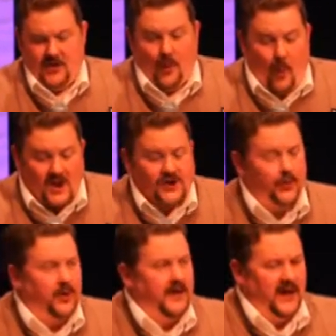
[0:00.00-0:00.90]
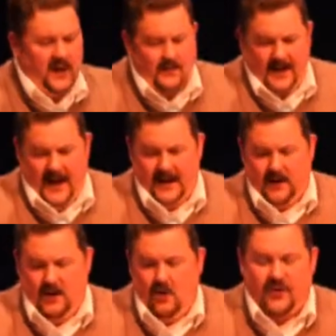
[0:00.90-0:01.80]
the ones who can be
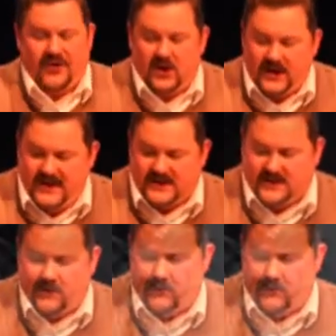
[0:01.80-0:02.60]
eliminated with the least